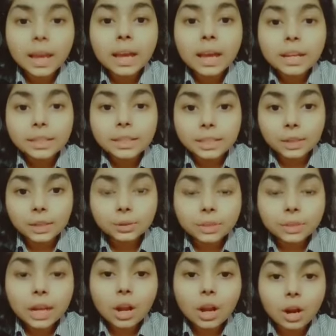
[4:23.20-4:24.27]
Due to the
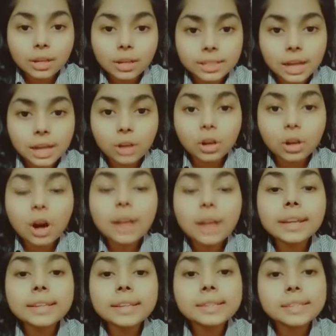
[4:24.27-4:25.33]
lockdown, all
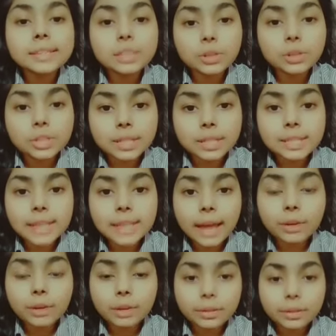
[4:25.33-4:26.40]
institutions and
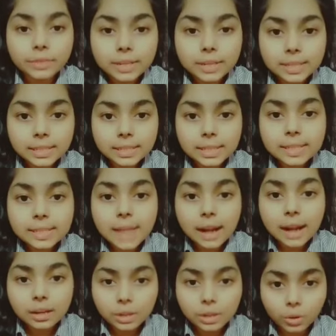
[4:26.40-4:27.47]
universities are
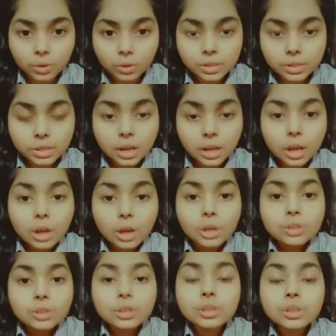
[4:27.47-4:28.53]
closed. So
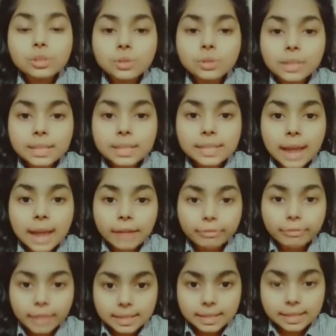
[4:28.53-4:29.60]
students are
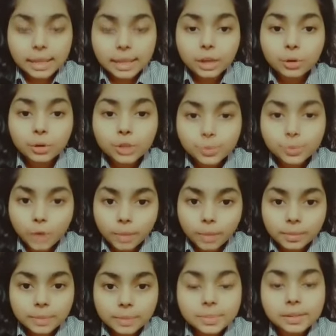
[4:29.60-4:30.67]
facing huge problems
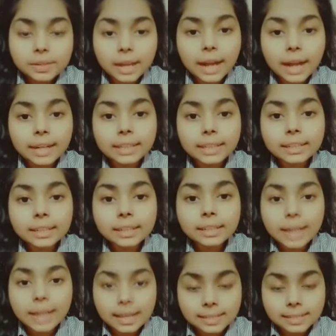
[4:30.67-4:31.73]
regarding their
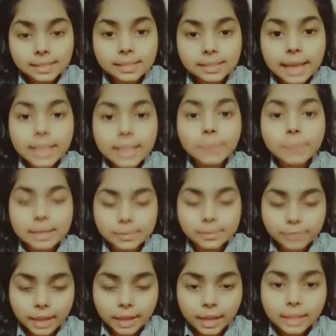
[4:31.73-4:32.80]
classes and
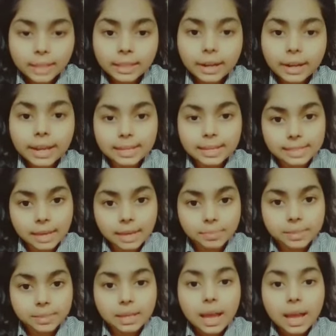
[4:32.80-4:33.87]
specifically their exams.
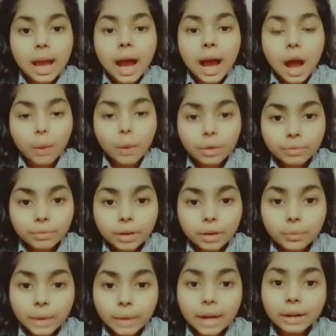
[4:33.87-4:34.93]
However, we
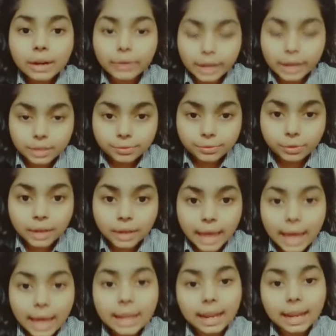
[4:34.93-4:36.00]
are grateful and
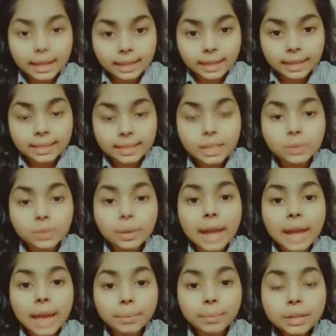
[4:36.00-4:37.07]
lucky that you are
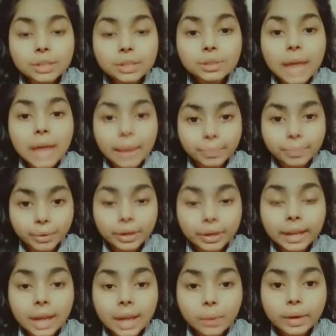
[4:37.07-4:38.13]
able to appear in
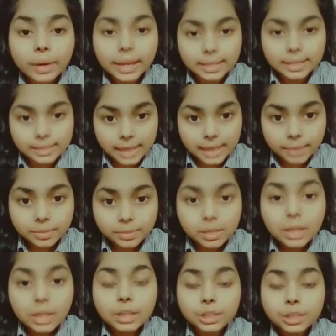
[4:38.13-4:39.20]
our exams
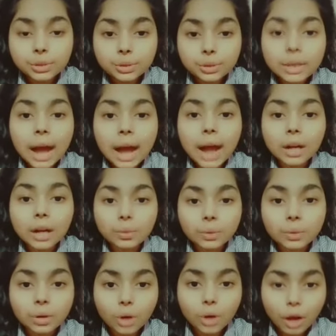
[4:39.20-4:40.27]
due to the hard work
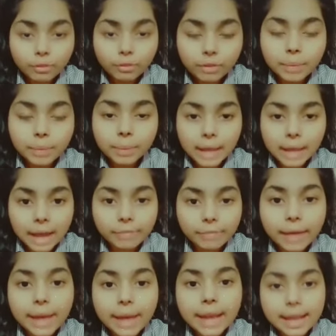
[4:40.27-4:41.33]
of our beloved and
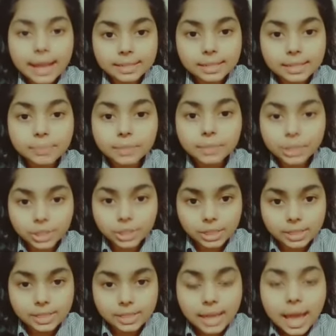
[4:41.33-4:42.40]
esteemed teachers.
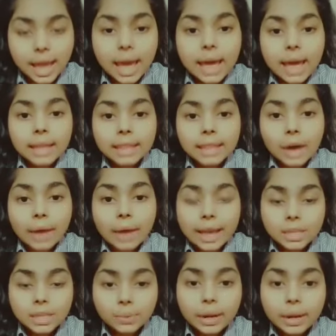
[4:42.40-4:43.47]
Now, as we
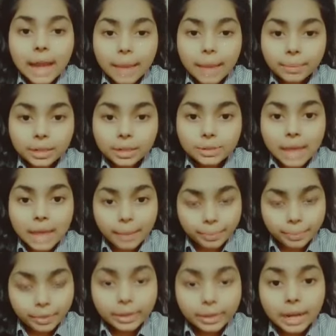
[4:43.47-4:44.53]
are able to appear
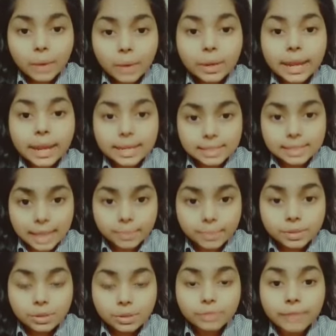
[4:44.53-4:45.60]
in our exams through
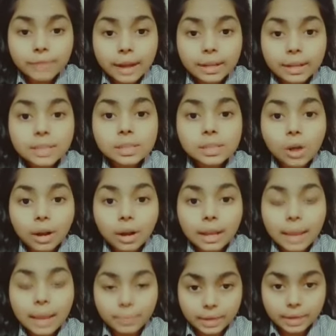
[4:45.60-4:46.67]
various online
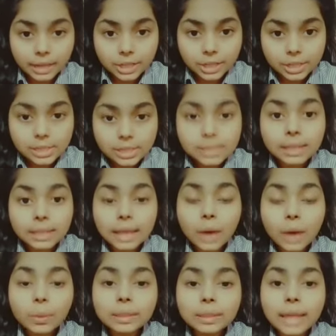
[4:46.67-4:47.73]
applications, now with
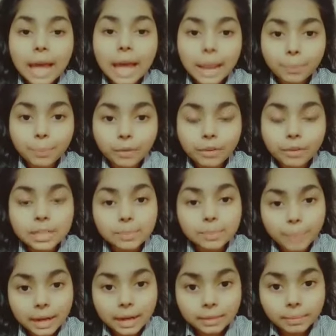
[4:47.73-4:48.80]
the help of our
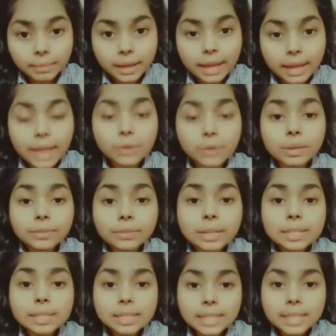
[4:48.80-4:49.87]
department and
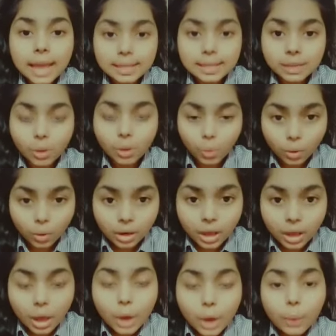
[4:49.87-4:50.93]
university as a whole,
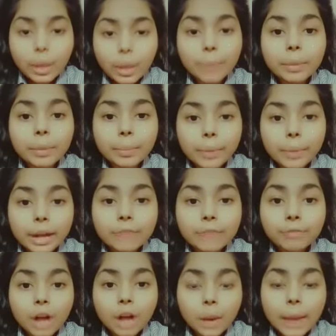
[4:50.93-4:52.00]
we are preparing for
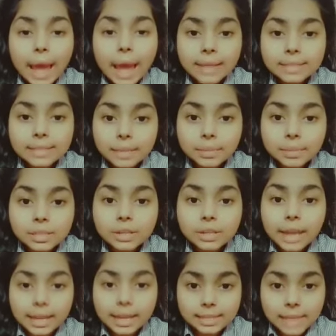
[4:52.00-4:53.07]
our end semester
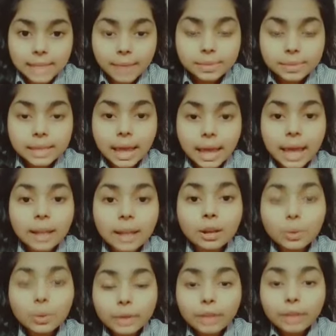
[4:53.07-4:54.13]
exams and
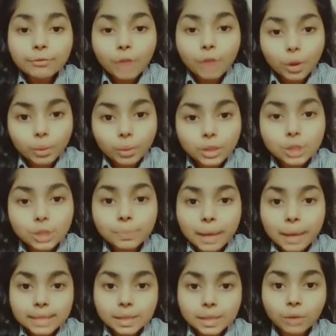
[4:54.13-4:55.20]
looking forward to pass
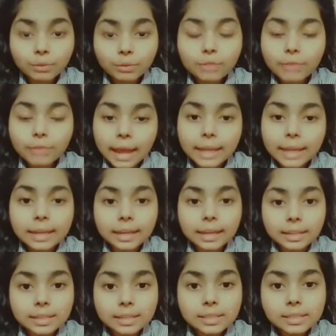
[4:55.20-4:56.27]
out with flying
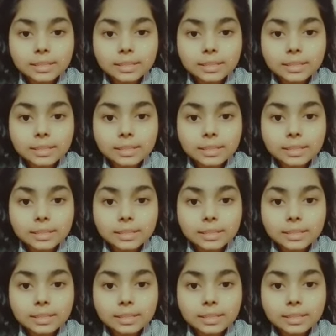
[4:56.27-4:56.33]
colors.